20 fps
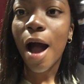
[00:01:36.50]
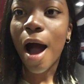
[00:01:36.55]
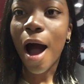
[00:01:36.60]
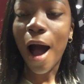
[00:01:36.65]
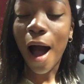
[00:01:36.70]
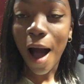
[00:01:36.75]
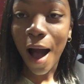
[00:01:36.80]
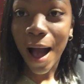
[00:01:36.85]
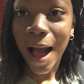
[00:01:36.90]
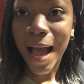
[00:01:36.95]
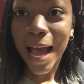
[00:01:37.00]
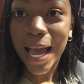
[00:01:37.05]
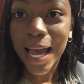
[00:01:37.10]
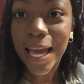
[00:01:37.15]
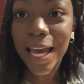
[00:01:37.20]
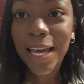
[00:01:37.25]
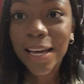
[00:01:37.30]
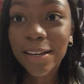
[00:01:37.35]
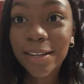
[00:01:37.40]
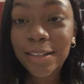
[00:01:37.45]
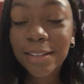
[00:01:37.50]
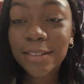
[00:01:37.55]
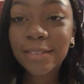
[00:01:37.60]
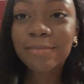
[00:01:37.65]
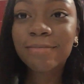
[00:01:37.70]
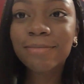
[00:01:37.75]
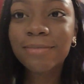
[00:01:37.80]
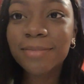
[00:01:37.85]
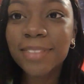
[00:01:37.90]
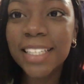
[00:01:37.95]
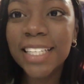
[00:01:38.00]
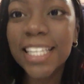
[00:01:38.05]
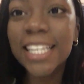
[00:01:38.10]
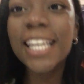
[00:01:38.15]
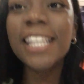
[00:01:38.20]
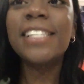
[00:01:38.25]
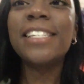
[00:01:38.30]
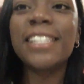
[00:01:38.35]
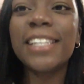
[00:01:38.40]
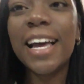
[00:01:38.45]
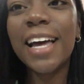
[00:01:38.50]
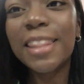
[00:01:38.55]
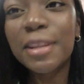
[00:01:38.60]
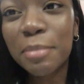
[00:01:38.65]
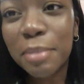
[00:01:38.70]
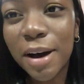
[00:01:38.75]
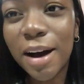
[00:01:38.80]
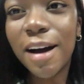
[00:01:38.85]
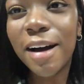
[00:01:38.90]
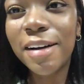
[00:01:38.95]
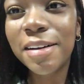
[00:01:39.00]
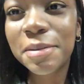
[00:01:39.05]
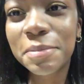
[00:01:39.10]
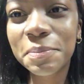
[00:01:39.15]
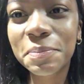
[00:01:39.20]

I can sit at the bar.